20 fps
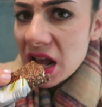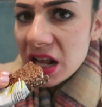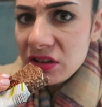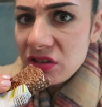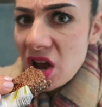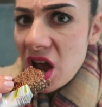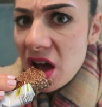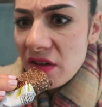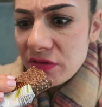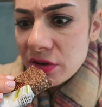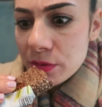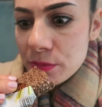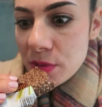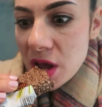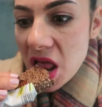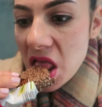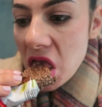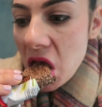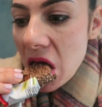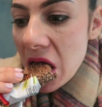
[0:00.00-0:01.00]
it's heaven
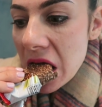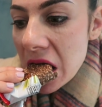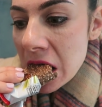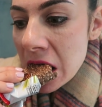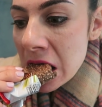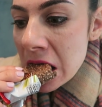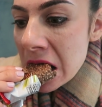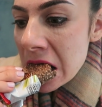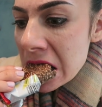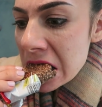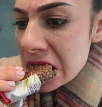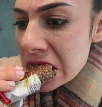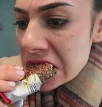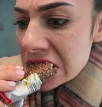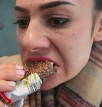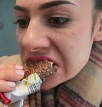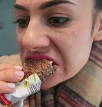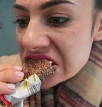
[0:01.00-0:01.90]
man mm.